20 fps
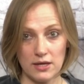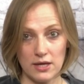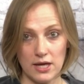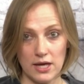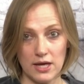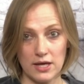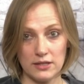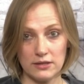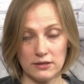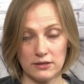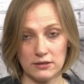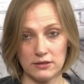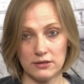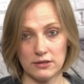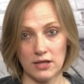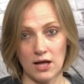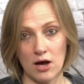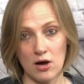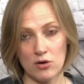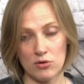And
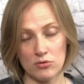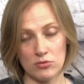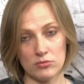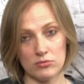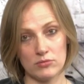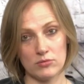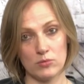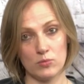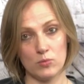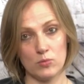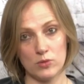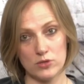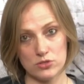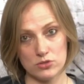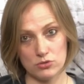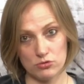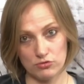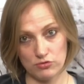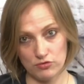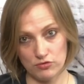now,
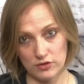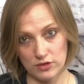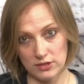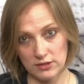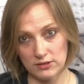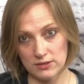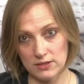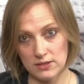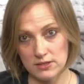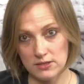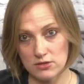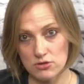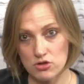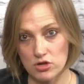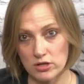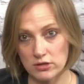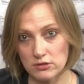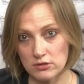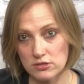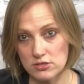once you feel the
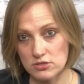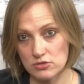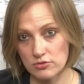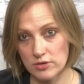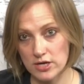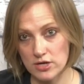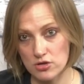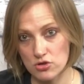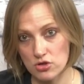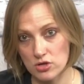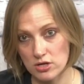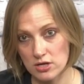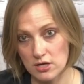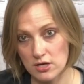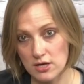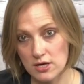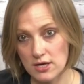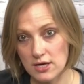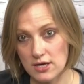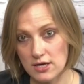gentle stretch
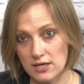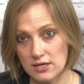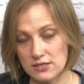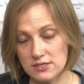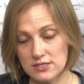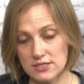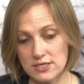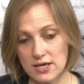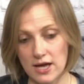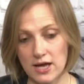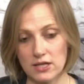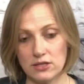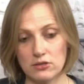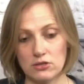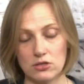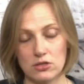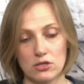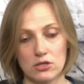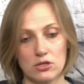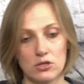inside
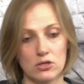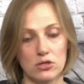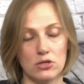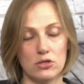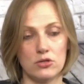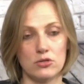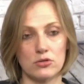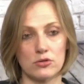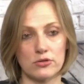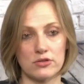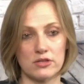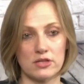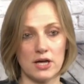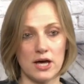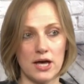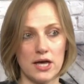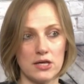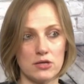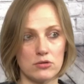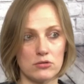your
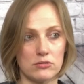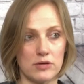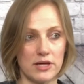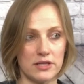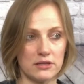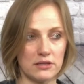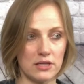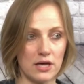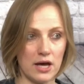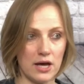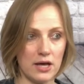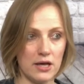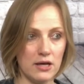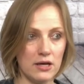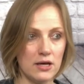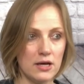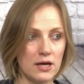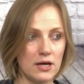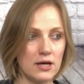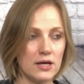thigh, your right thigh,
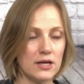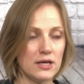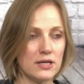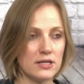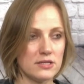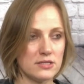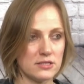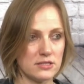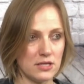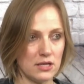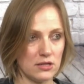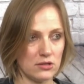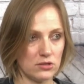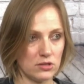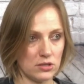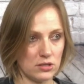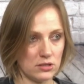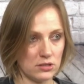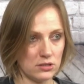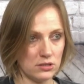stay
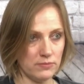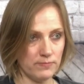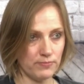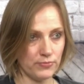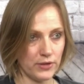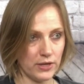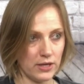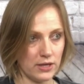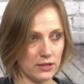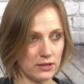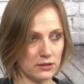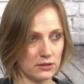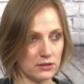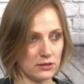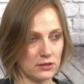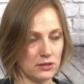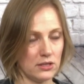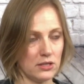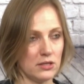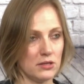there and
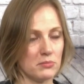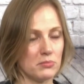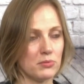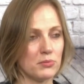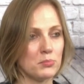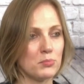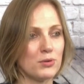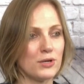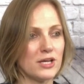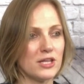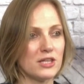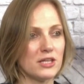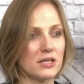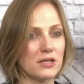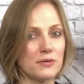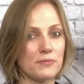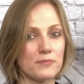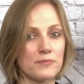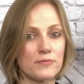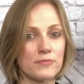keep
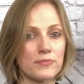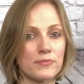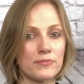breathing